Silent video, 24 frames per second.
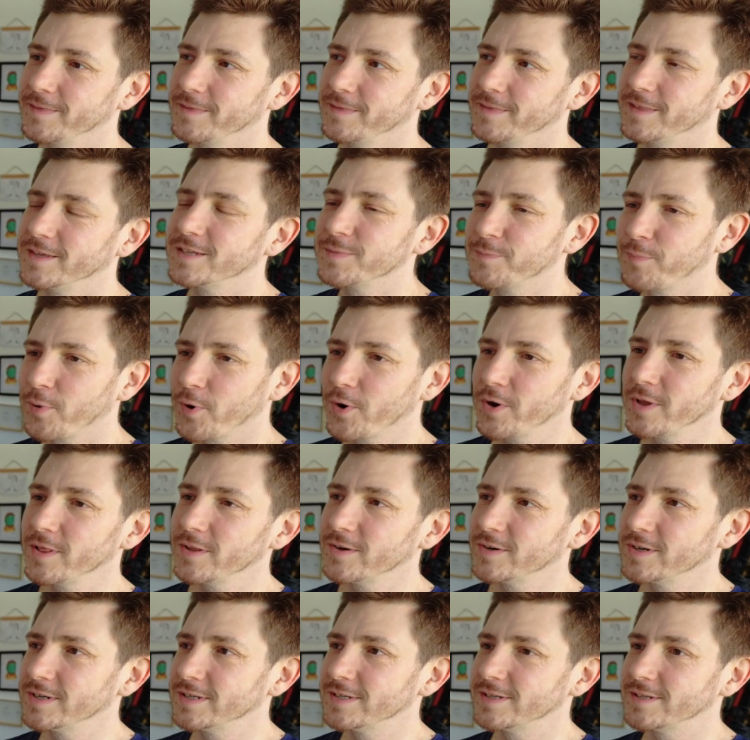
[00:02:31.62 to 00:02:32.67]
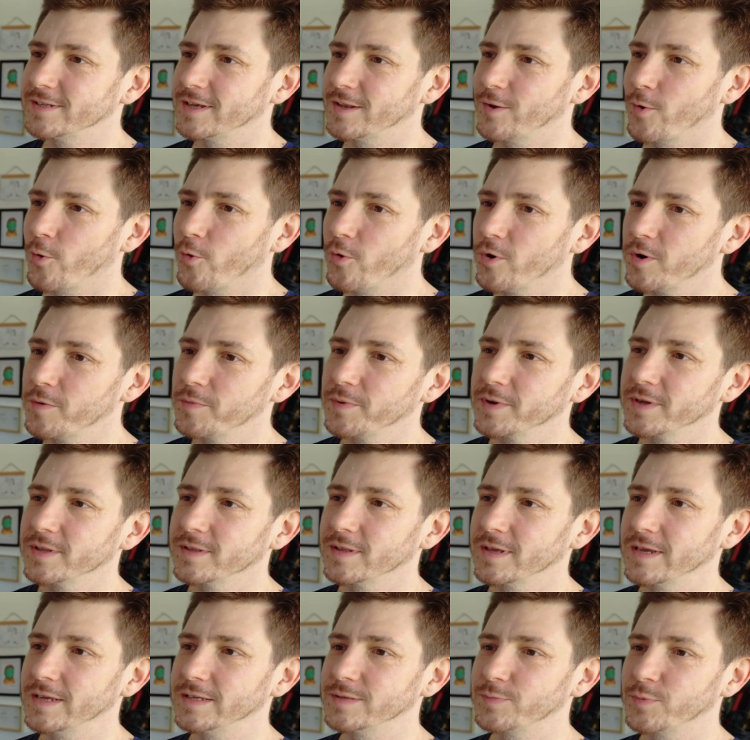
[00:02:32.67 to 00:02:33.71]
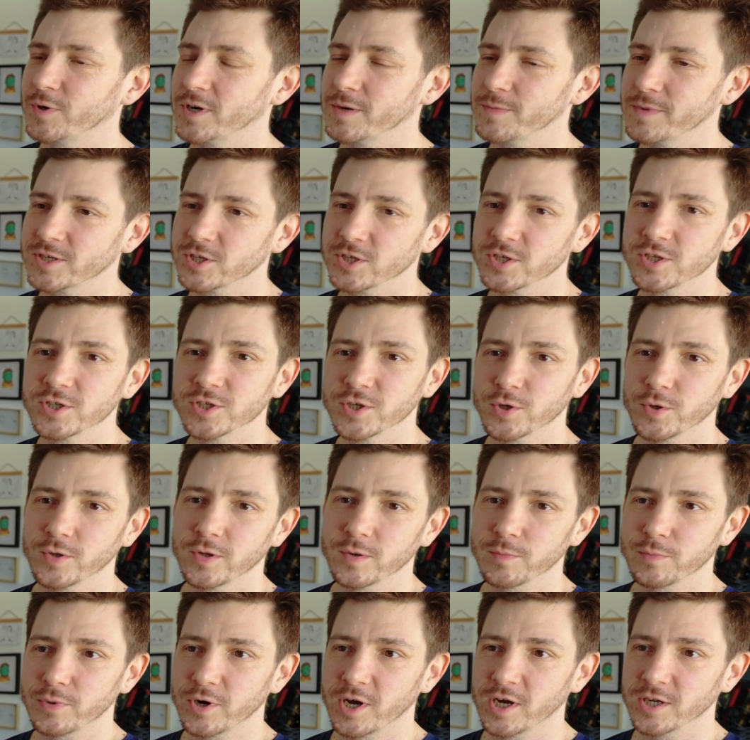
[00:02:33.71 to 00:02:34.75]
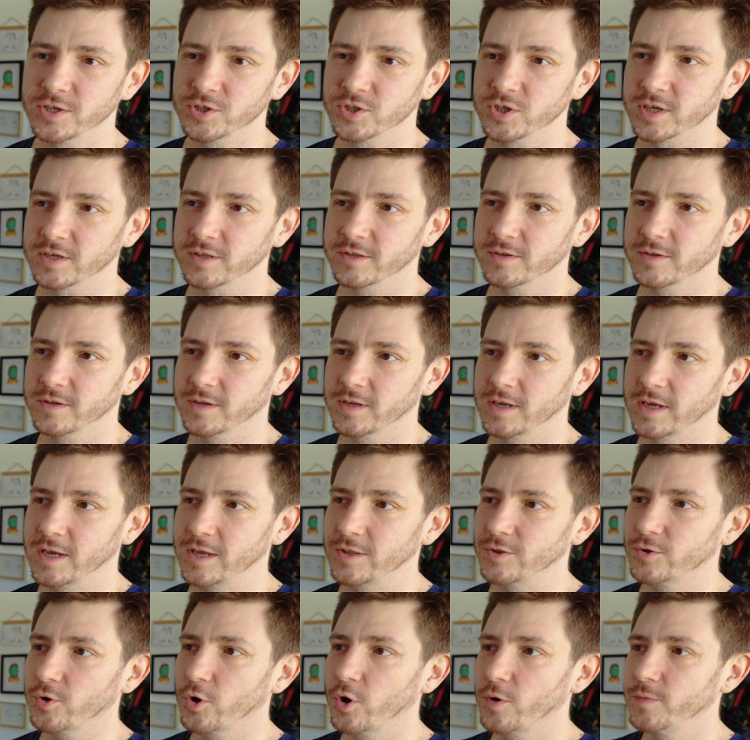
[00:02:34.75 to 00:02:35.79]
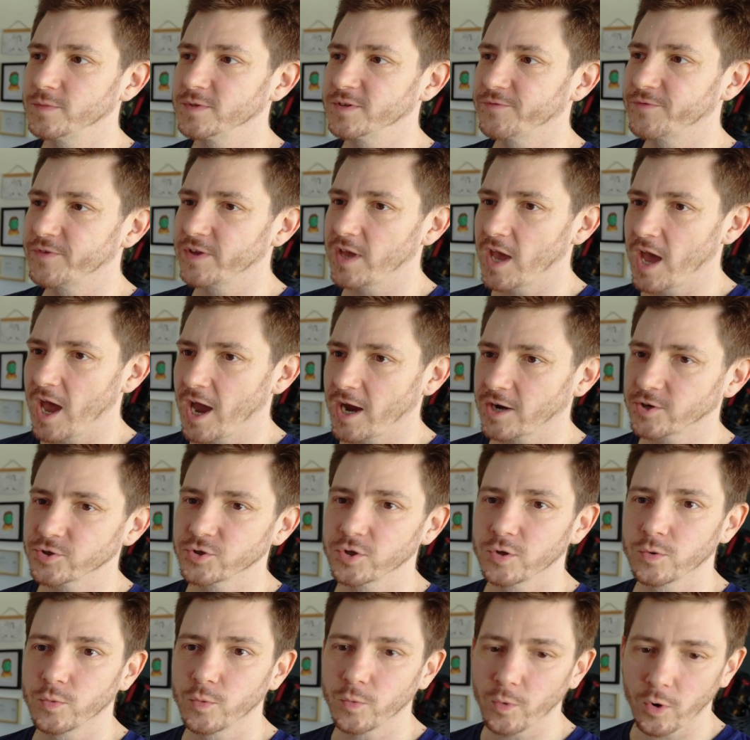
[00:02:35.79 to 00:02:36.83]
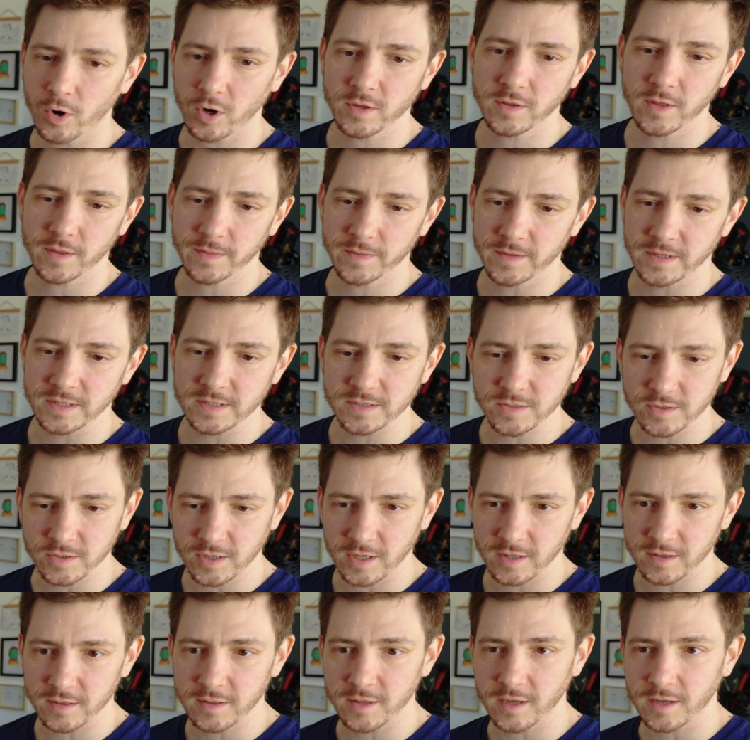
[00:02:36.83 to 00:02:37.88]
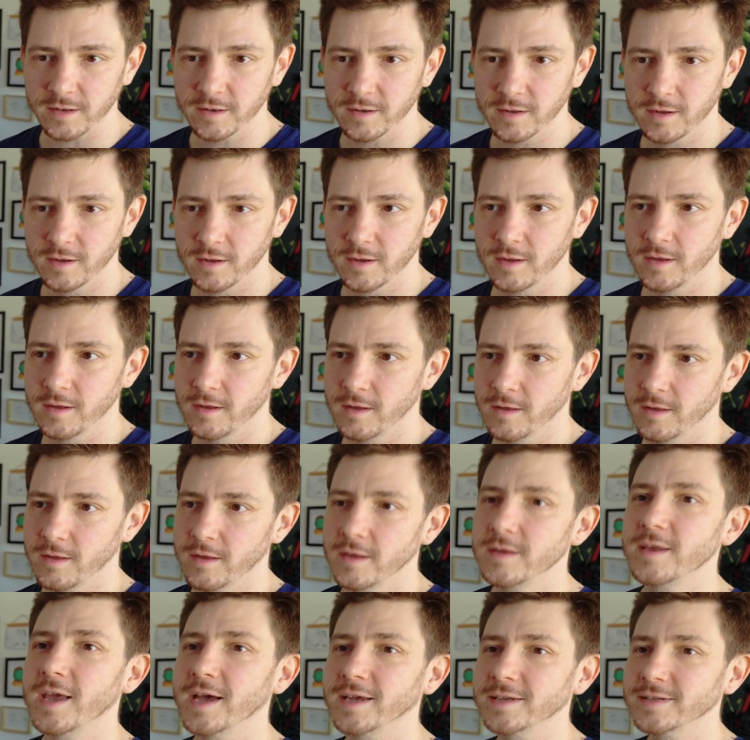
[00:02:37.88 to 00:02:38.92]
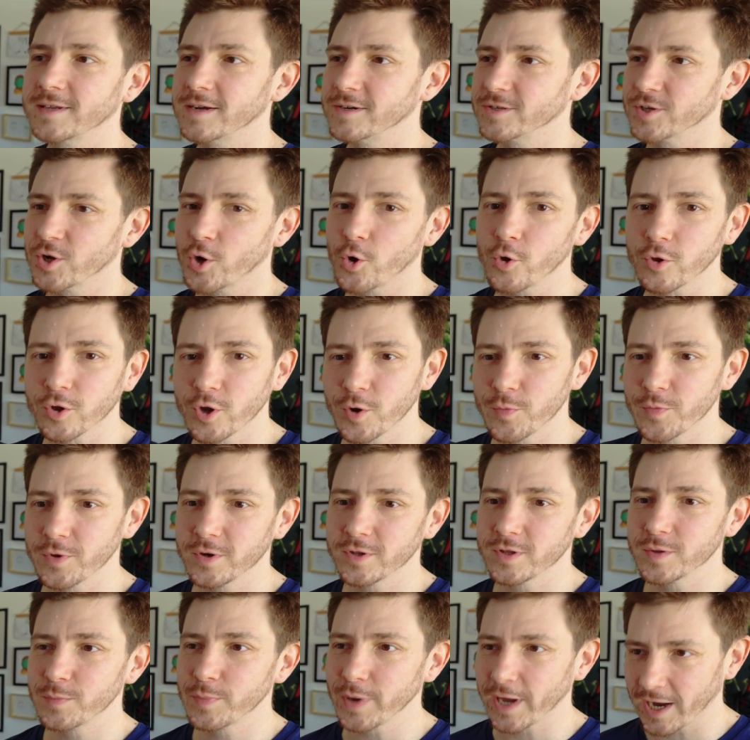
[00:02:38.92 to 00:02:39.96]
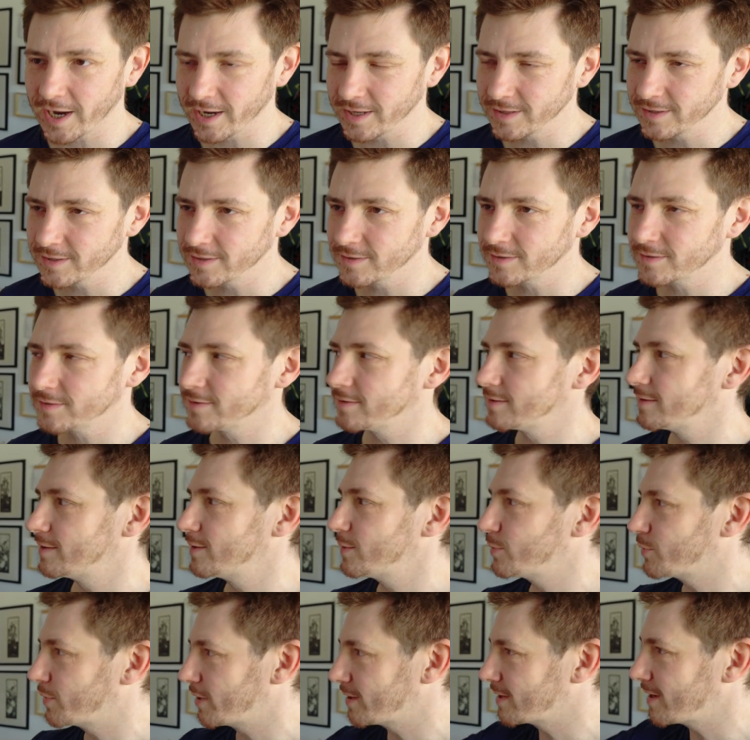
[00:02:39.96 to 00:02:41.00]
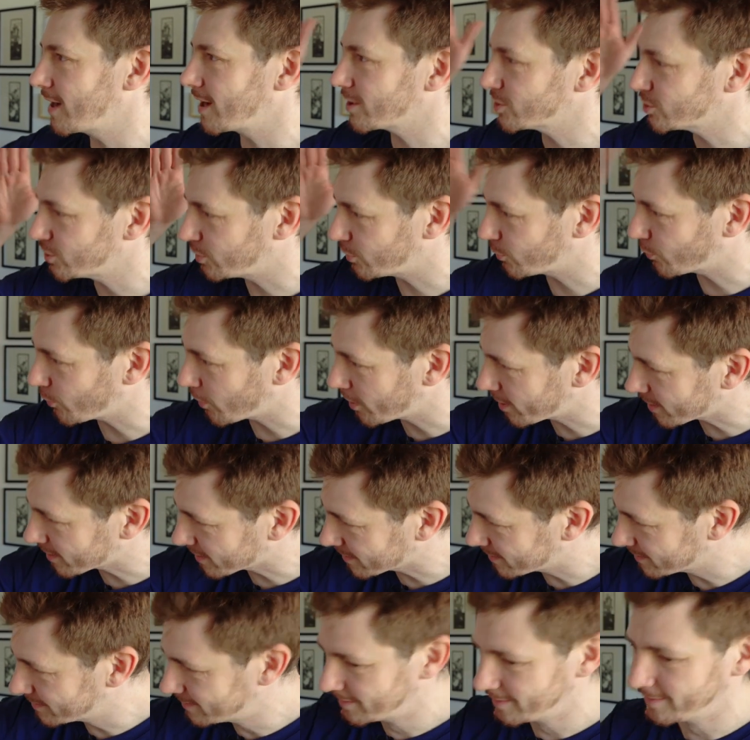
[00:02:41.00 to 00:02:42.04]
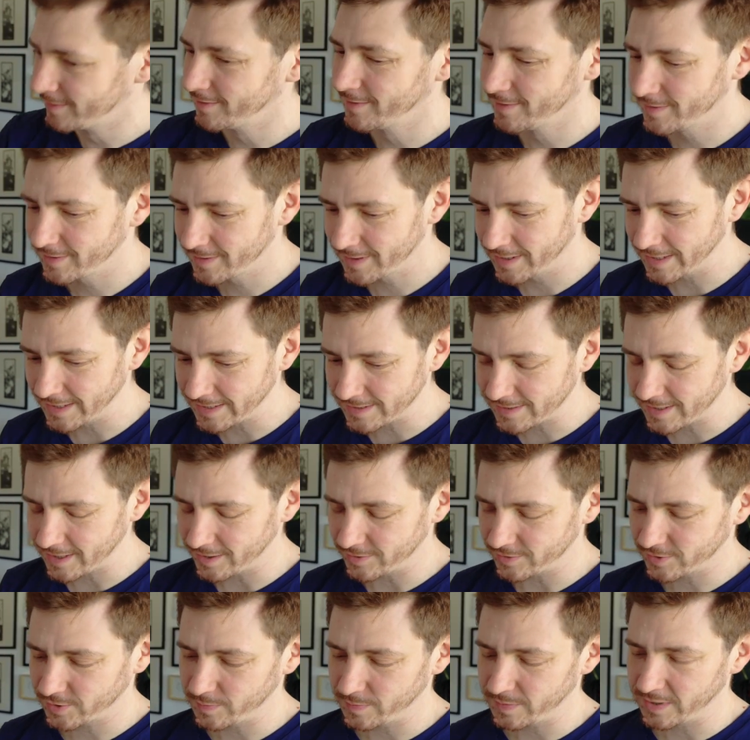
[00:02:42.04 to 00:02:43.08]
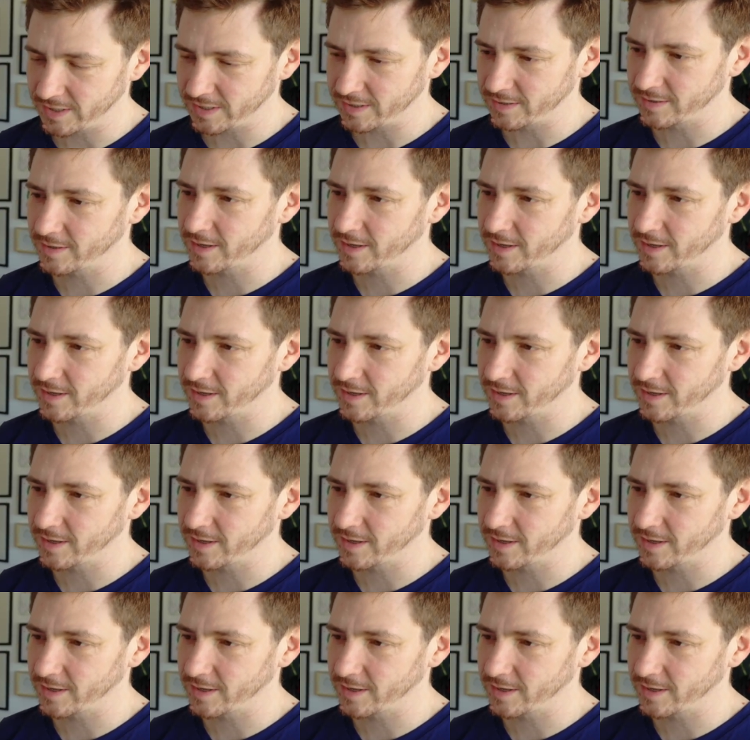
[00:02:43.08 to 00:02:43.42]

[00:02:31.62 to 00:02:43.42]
The spoiler is that Orbit is pretty much a solo project in terms of the actual work that needs to get done. Yes, there's a whole community behind it, but the actual work is down to me.